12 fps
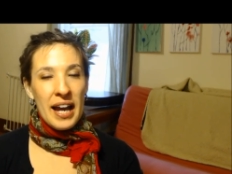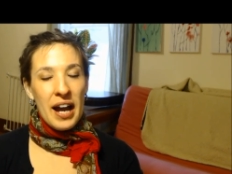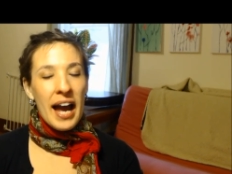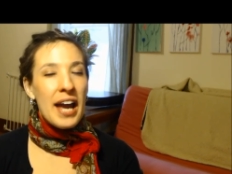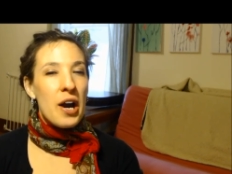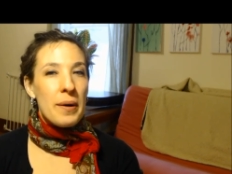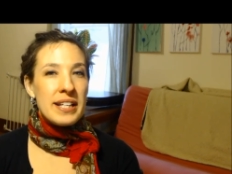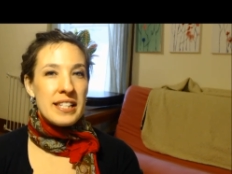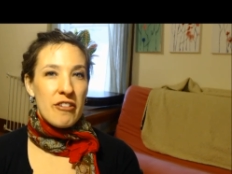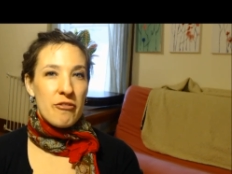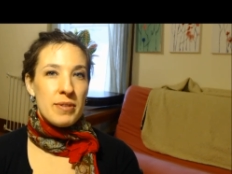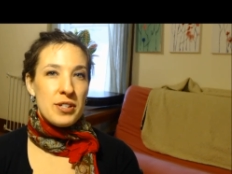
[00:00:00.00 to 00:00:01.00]
I, I
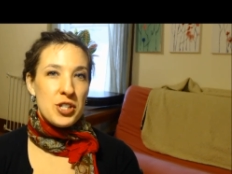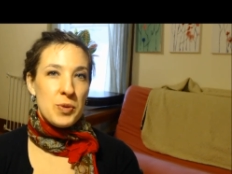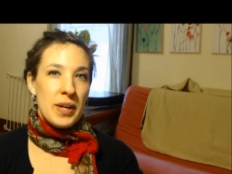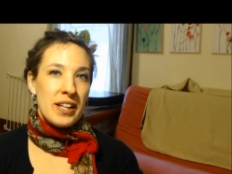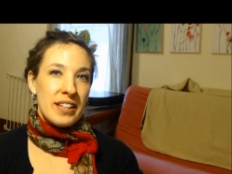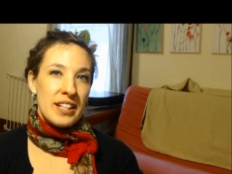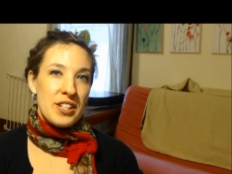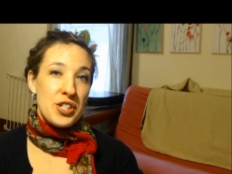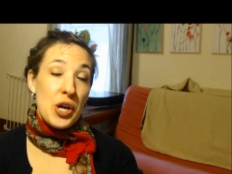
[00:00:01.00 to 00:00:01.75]
always have missed New England.